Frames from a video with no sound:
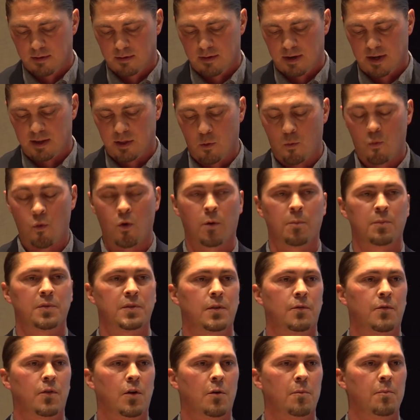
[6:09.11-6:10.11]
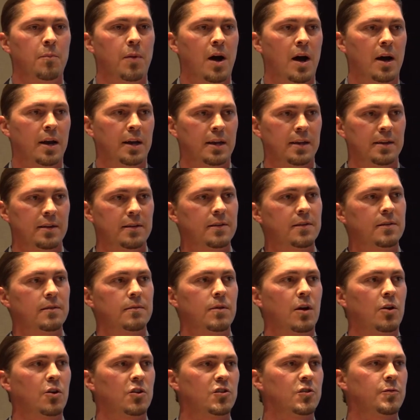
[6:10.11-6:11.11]
in the warmth of our bodies,
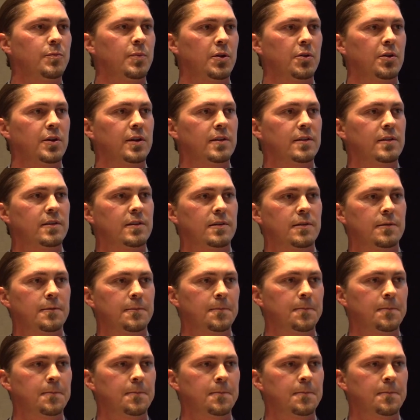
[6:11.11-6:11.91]
our spirits.